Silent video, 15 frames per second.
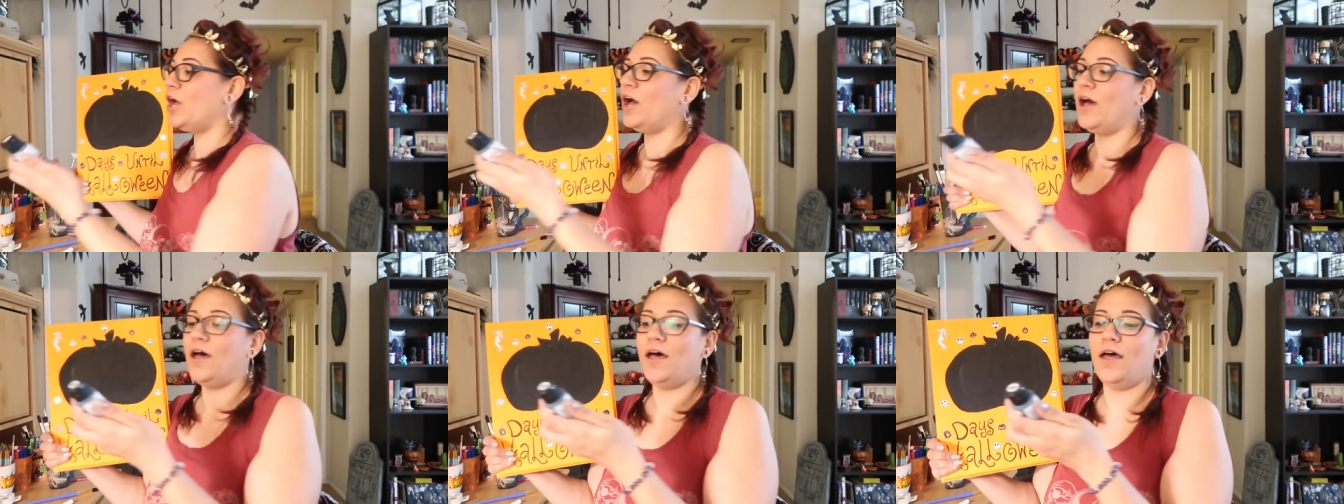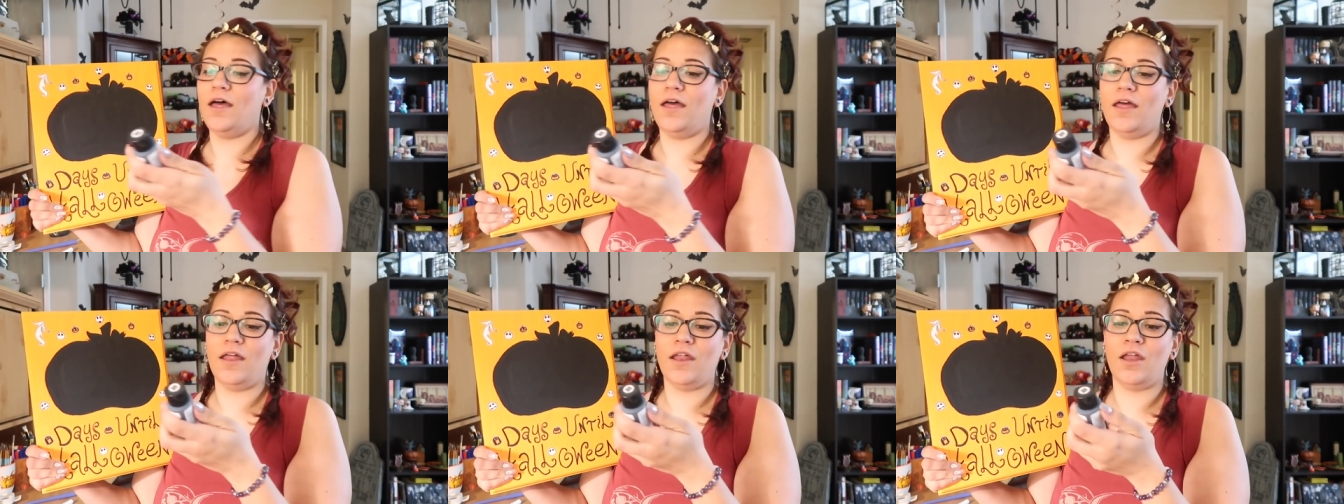
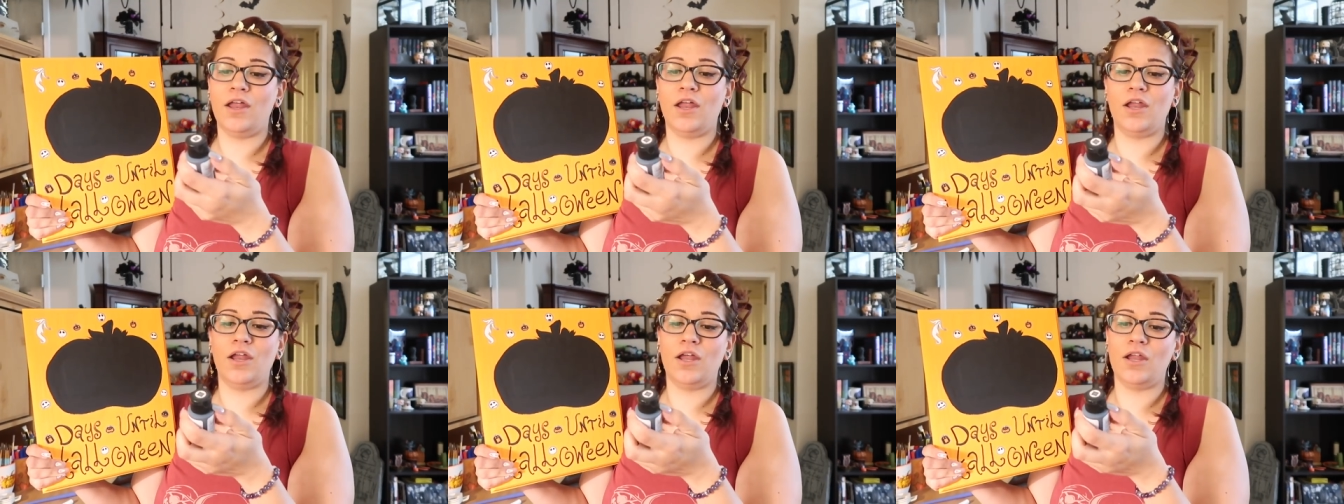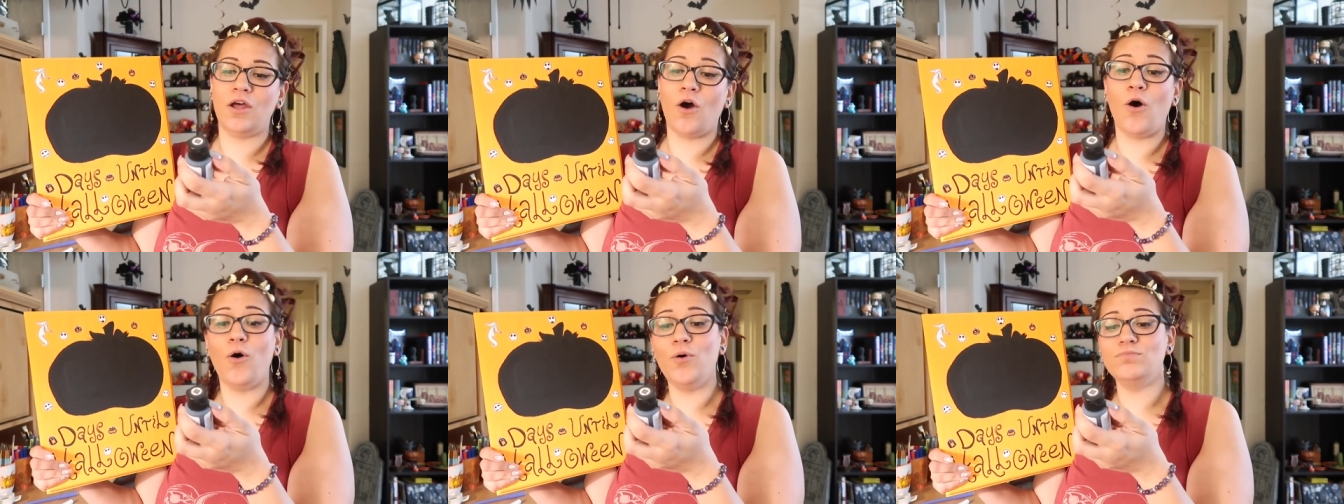uh,
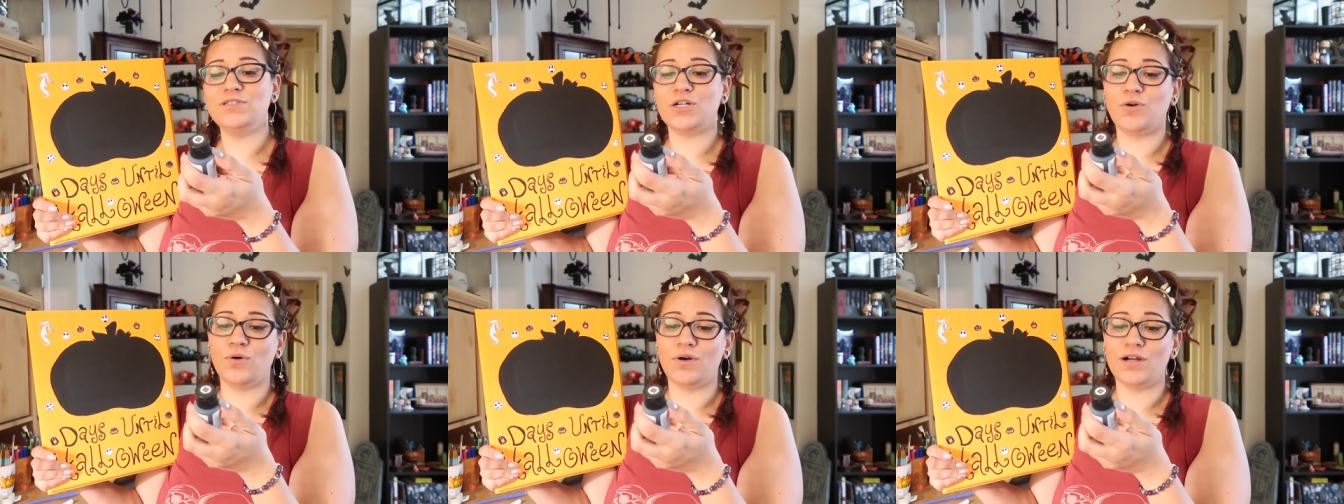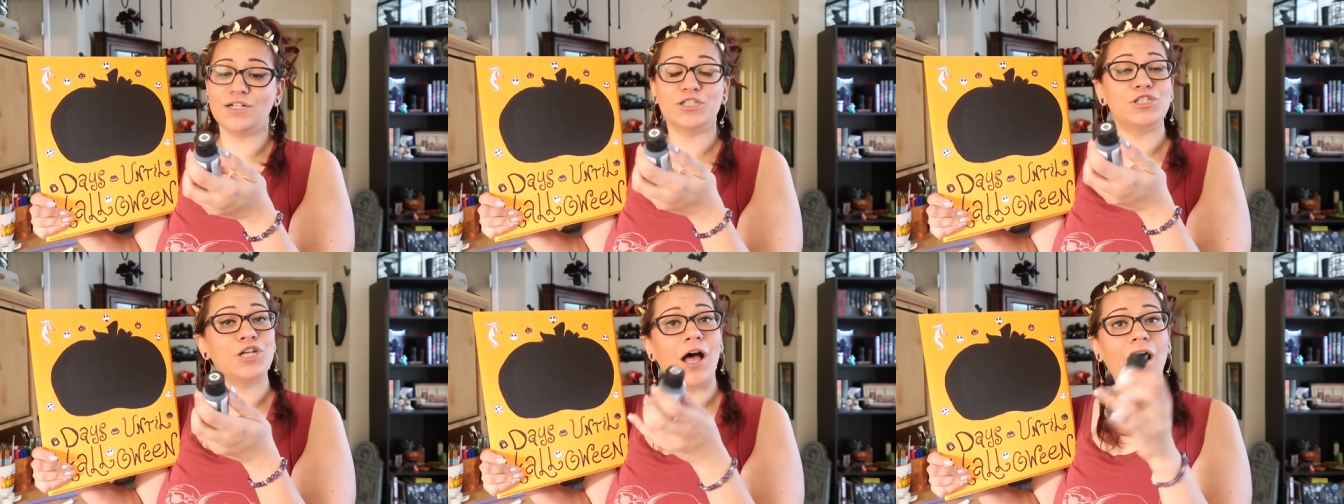home decor
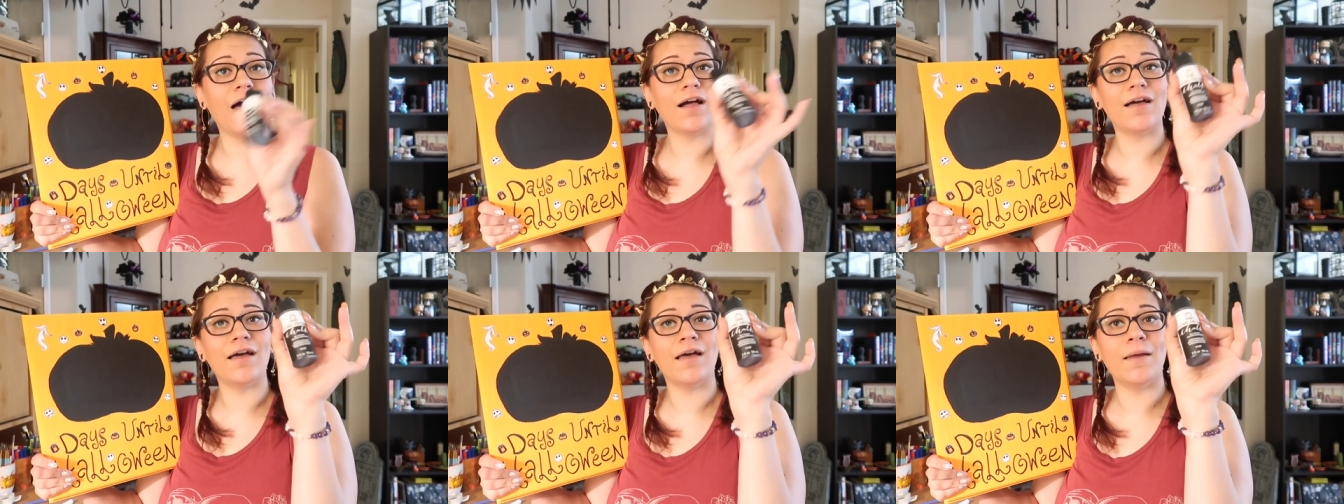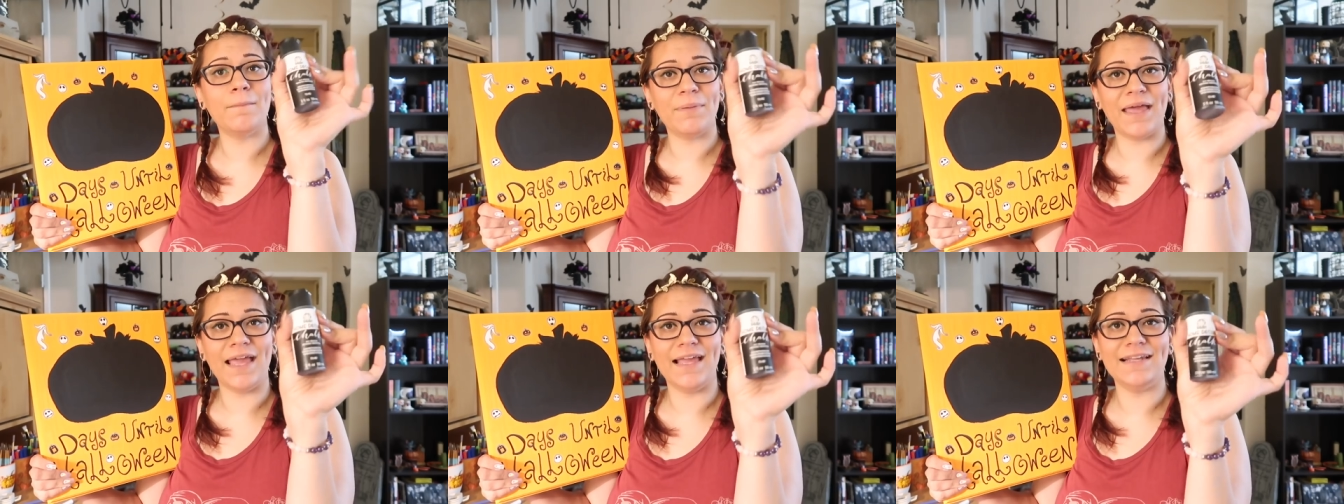chalk
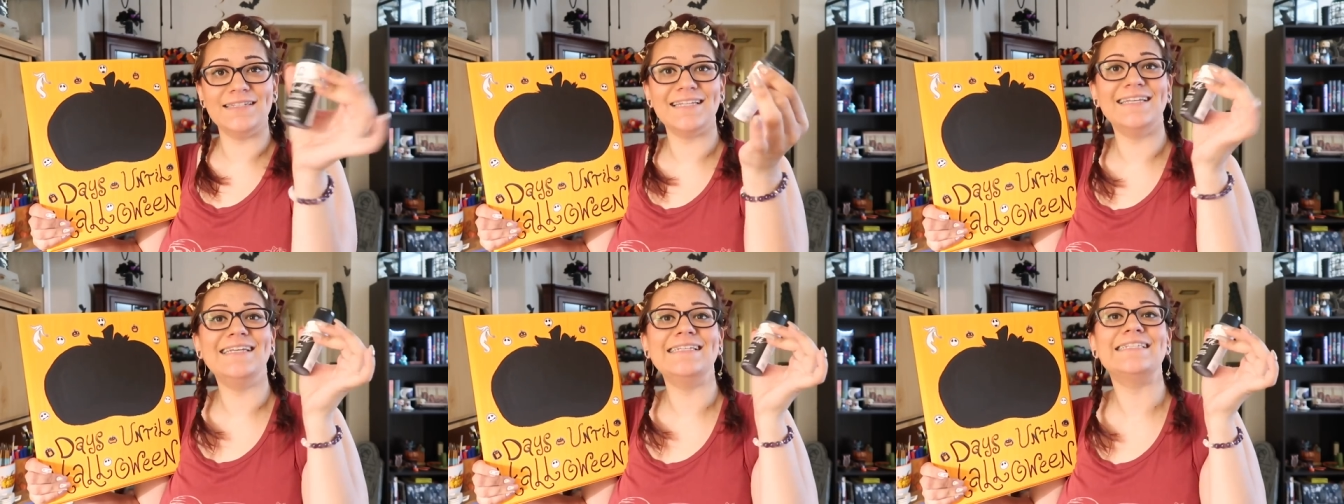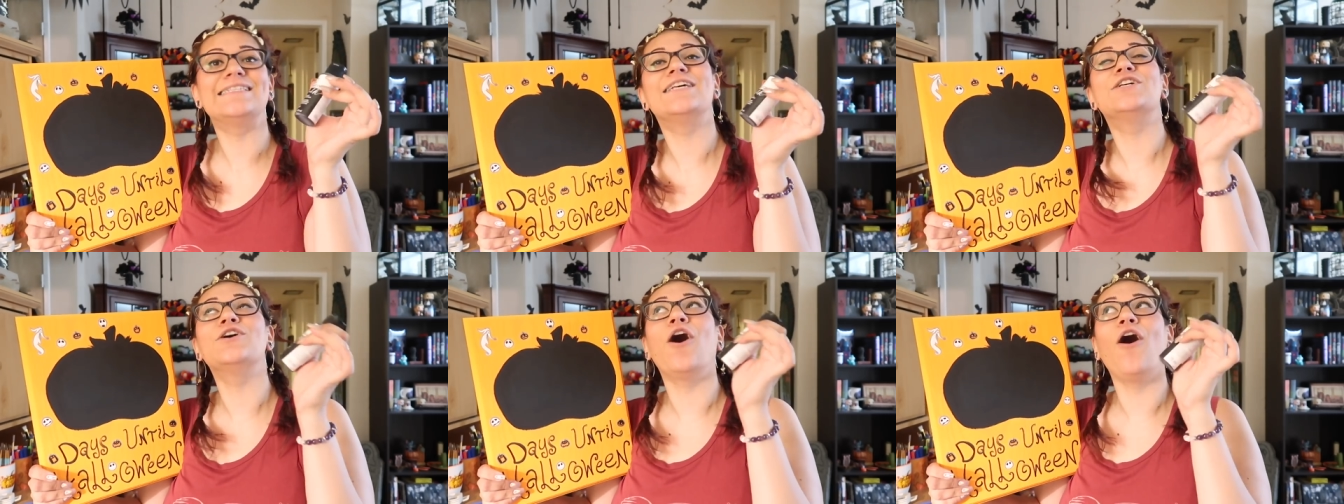paint
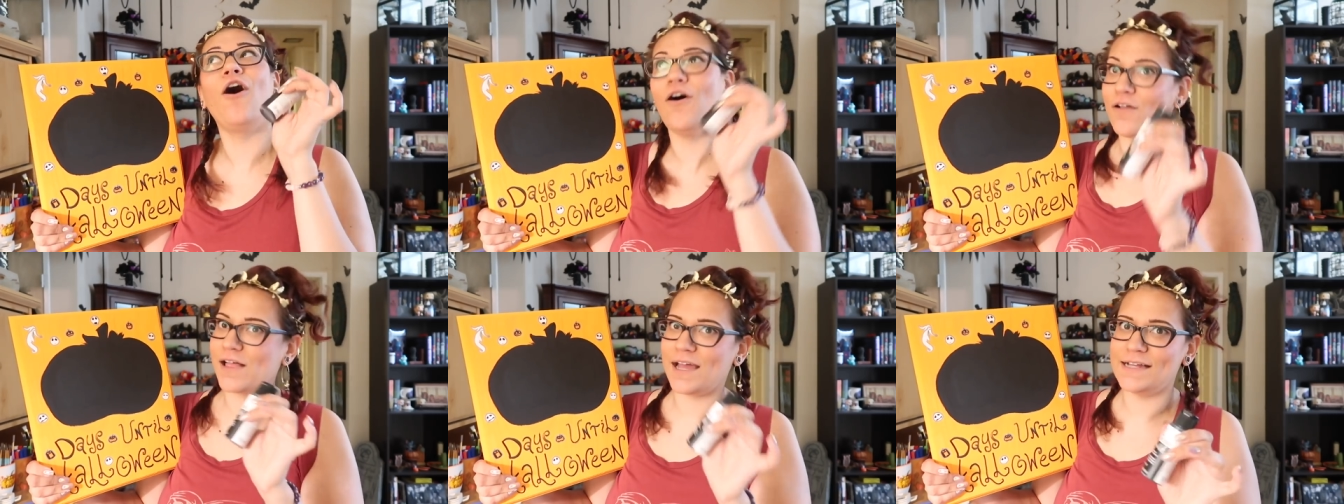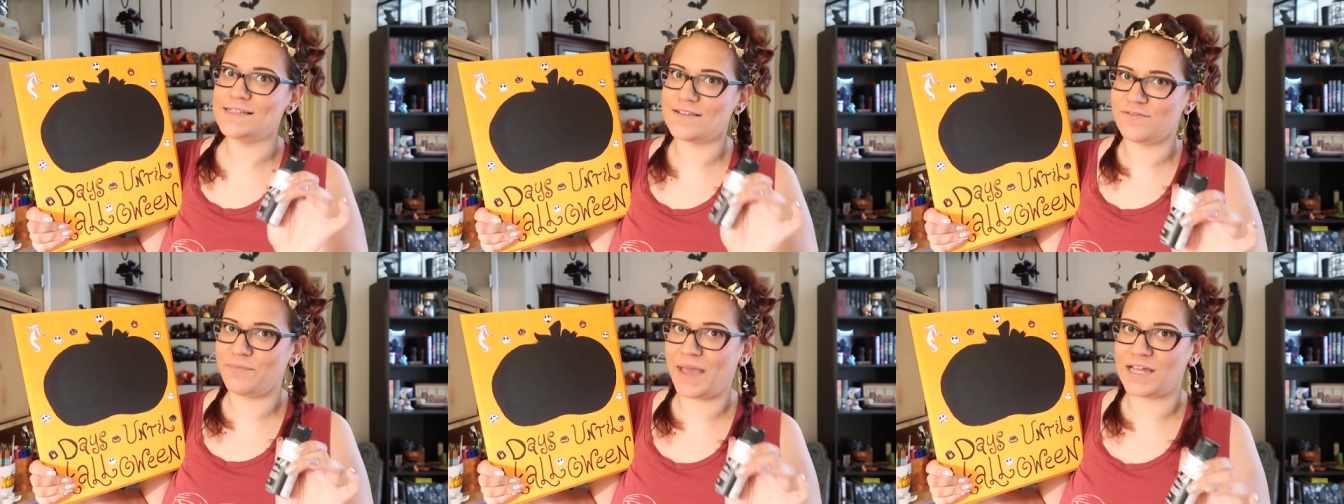is all
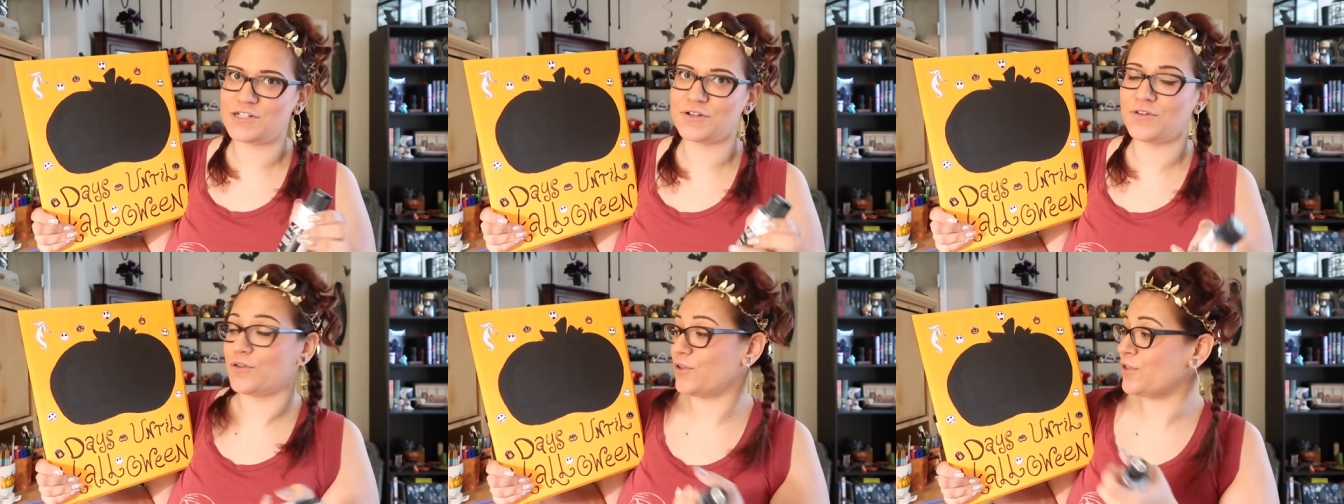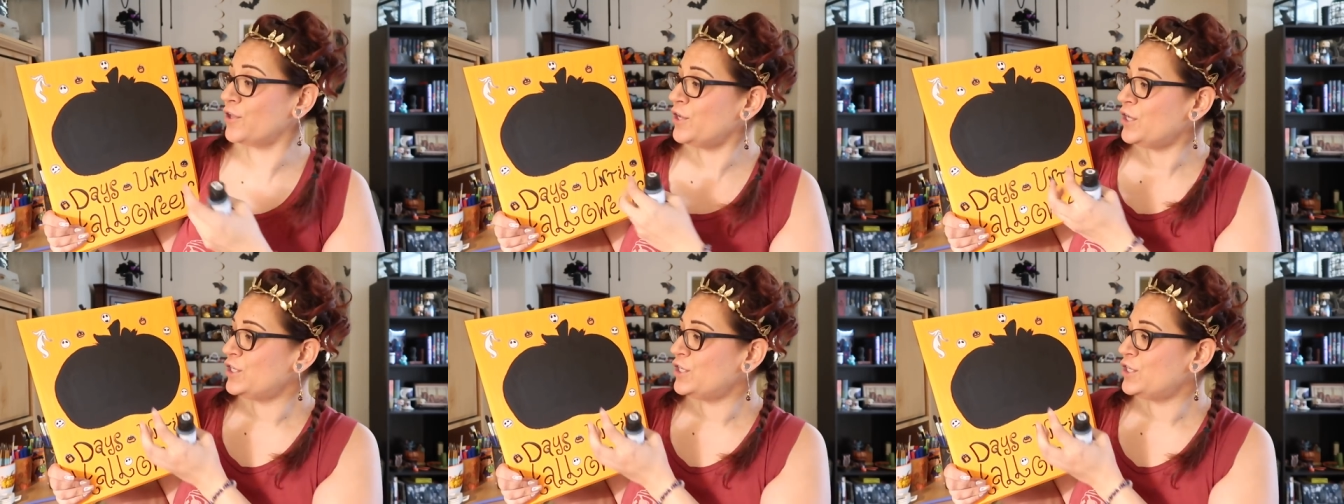kinds of magical.